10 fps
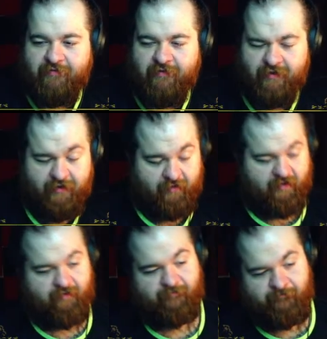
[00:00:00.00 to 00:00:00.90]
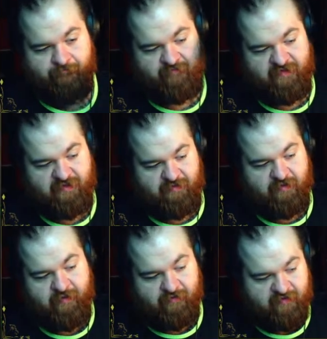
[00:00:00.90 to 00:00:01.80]
like a
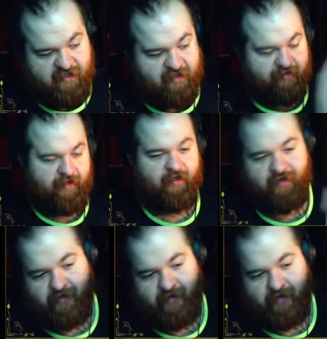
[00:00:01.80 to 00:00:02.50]
decline, you know?